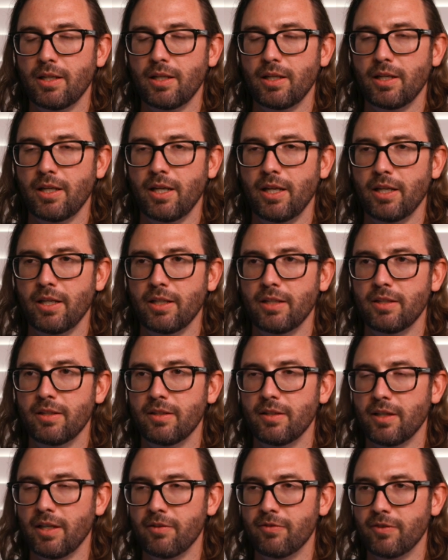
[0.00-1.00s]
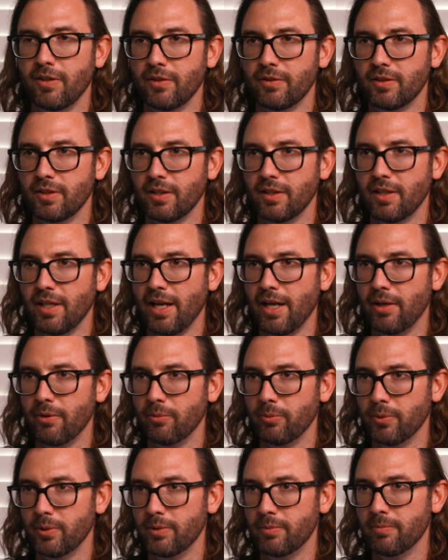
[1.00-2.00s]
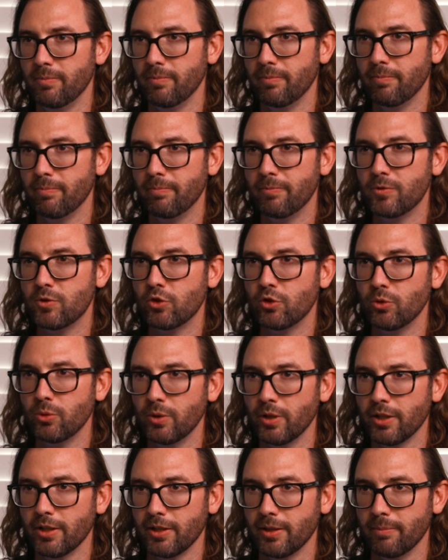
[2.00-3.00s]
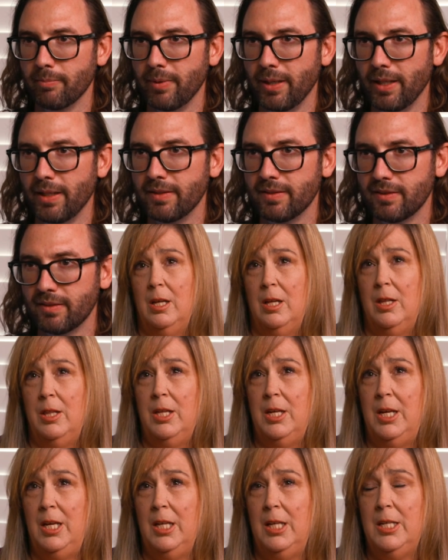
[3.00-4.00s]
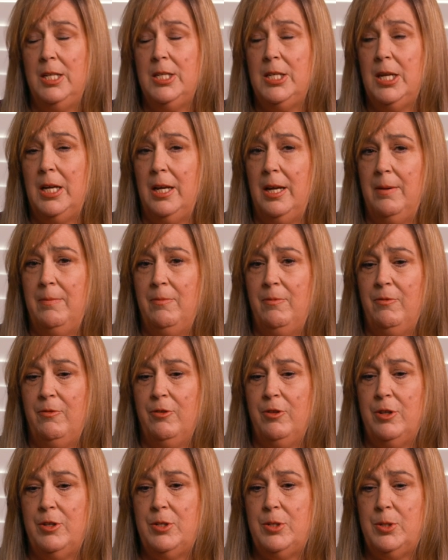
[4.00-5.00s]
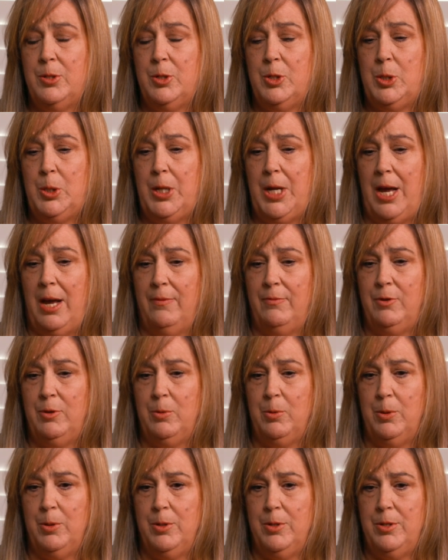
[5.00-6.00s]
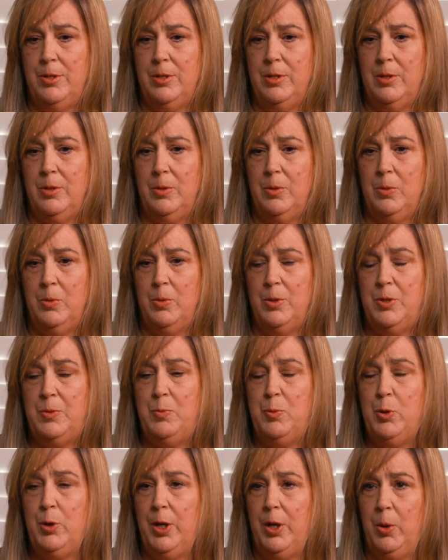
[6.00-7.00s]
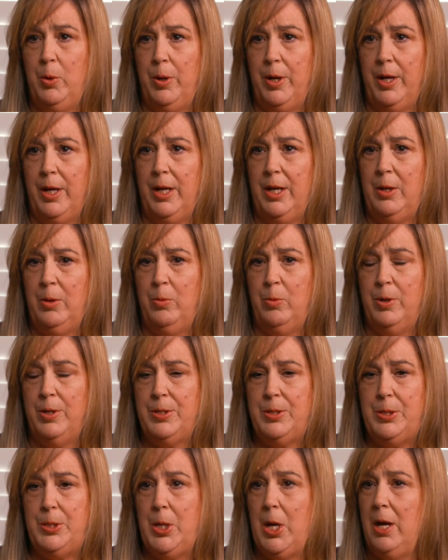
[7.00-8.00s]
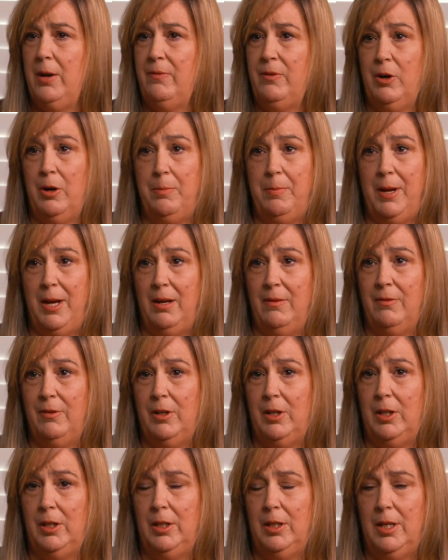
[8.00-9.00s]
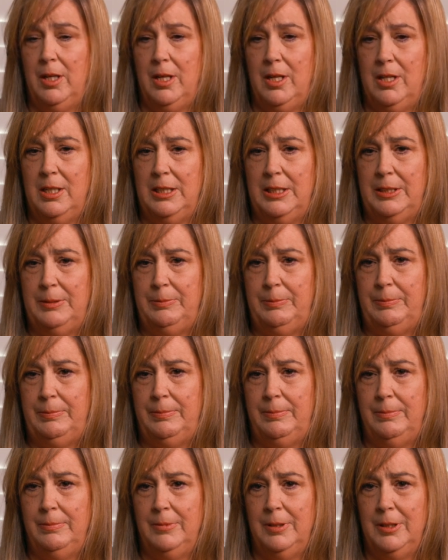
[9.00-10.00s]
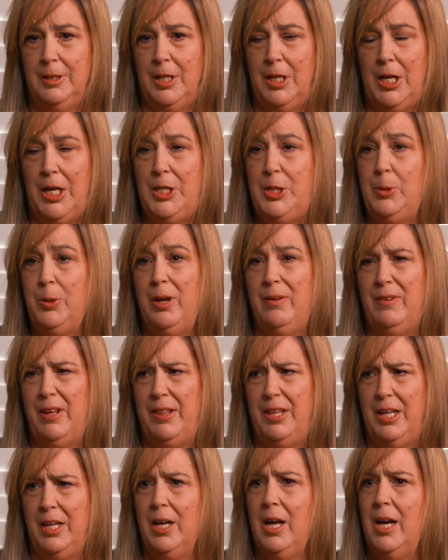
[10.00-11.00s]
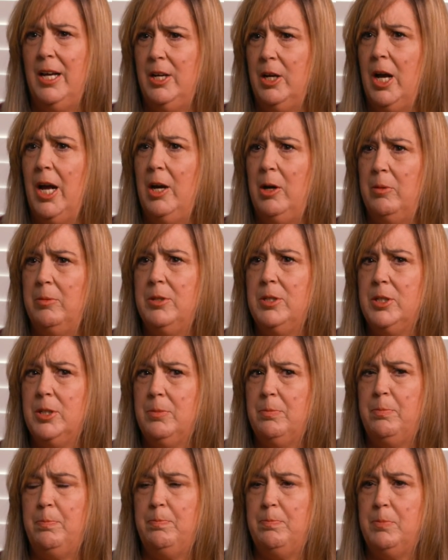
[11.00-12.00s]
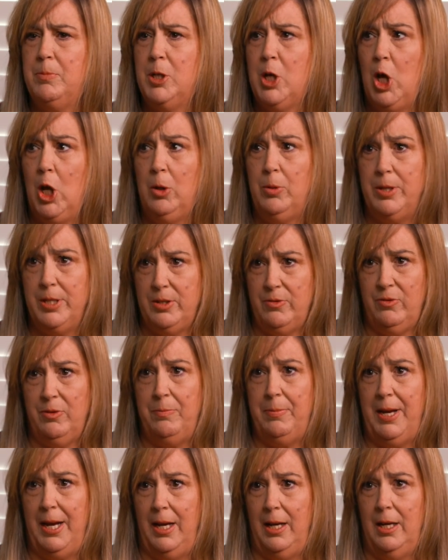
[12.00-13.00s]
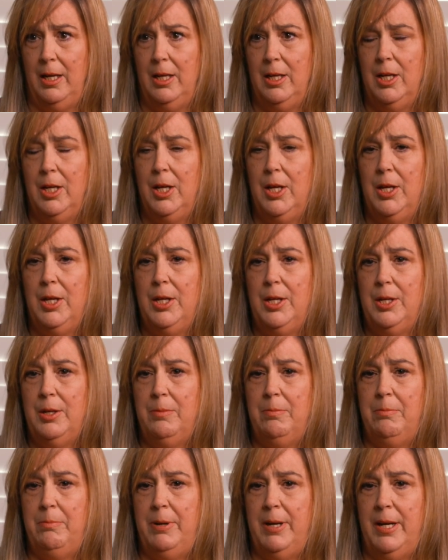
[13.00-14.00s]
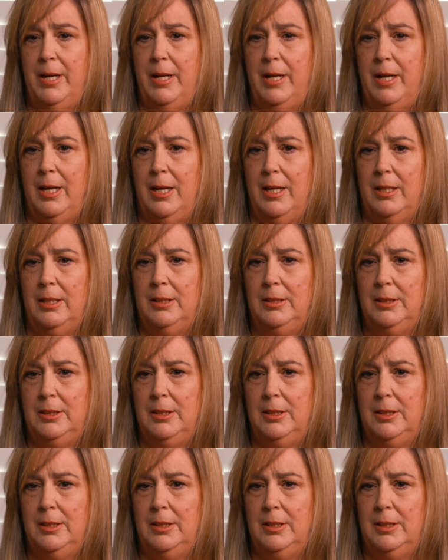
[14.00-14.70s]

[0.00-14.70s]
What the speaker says: And I felt that would suit her best. The healing time for the surgery afterwards was pretty quick. It was not very painful. I do have, I think, a higher tolerance for pain, but